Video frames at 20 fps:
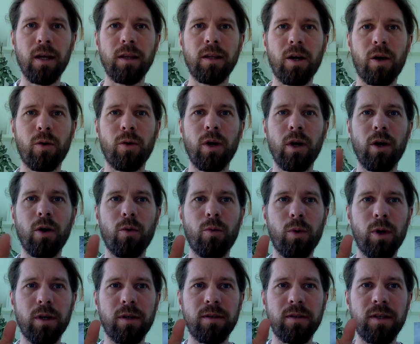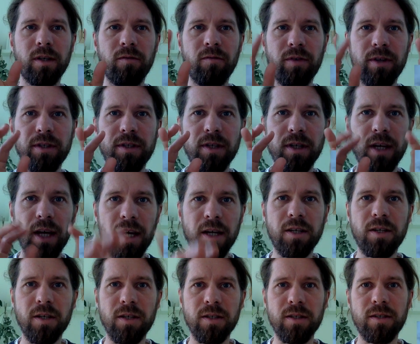Now, what the
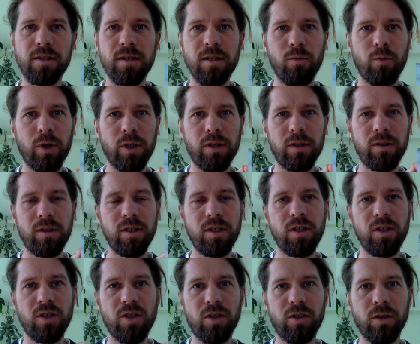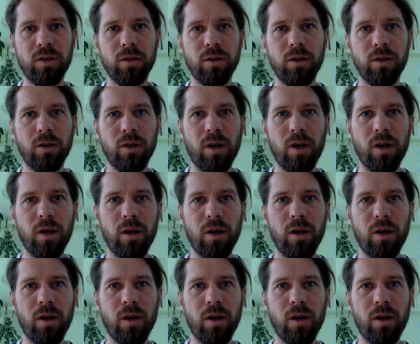investigations with the digital